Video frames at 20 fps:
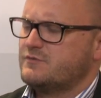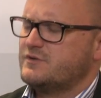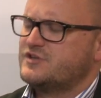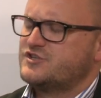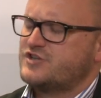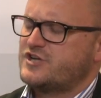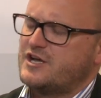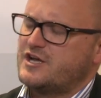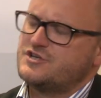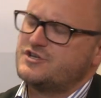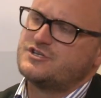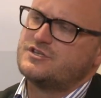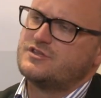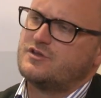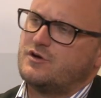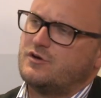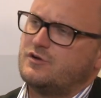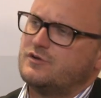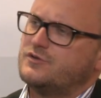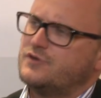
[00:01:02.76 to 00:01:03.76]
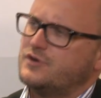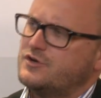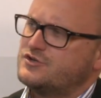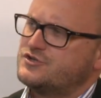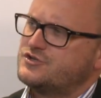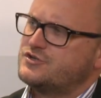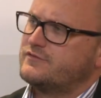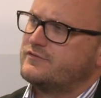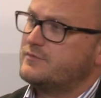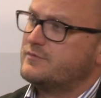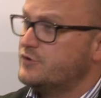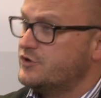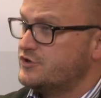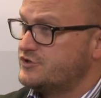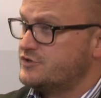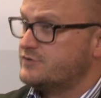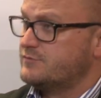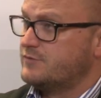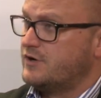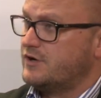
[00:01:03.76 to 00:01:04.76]
challenging the whole notion of
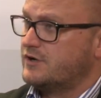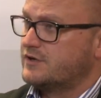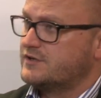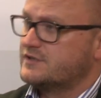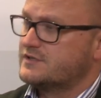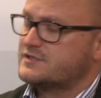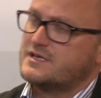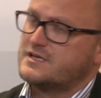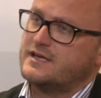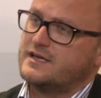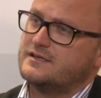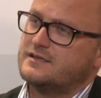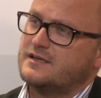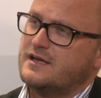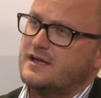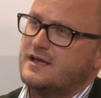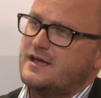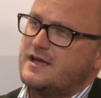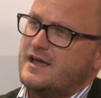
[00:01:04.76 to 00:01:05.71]
emerging markets and